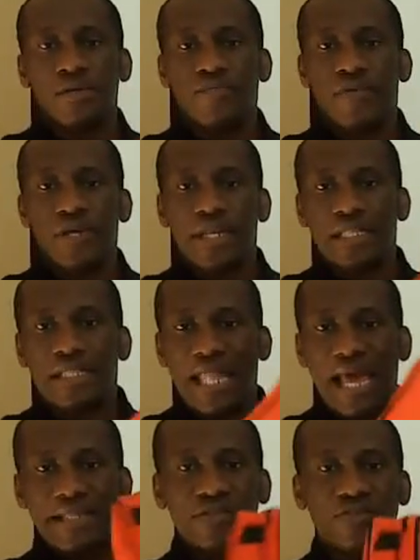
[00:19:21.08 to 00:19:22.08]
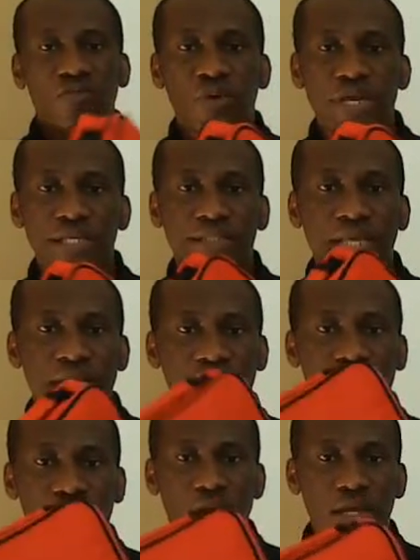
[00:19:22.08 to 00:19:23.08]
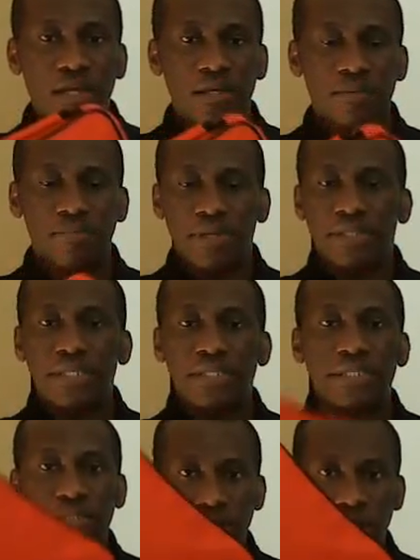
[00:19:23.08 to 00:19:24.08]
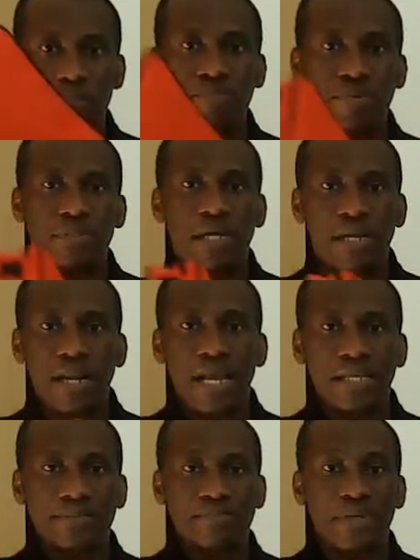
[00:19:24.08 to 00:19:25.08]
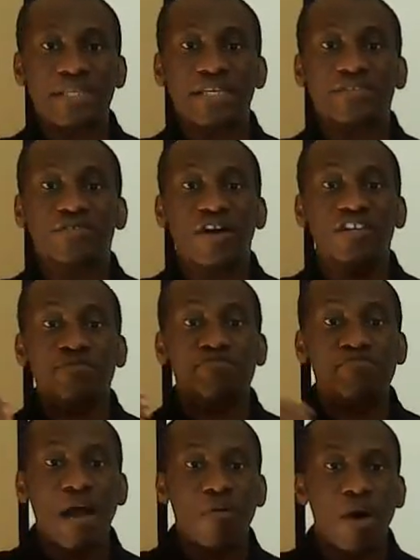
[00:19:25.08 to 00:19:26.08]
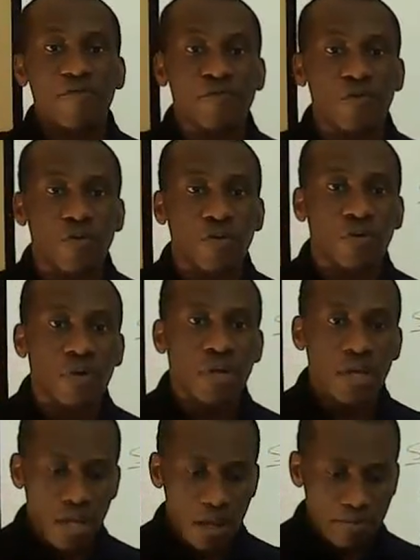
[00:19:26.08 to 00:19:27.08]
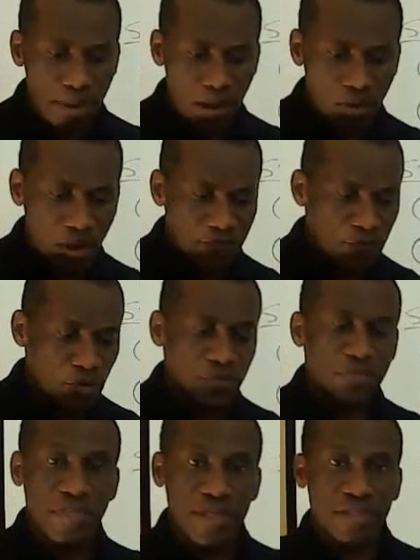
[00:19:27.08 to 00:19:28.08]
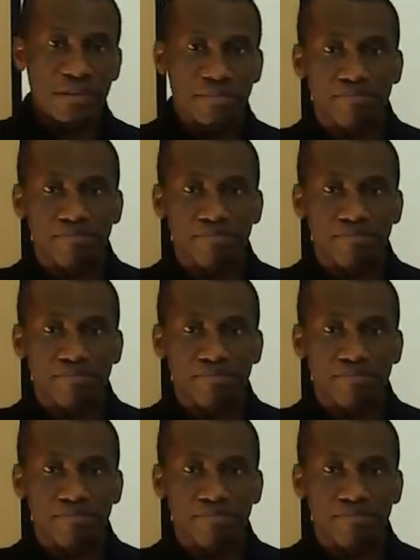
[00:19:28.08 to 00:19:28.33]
very lightweight as well, but it is computerized. But it does powerful thing,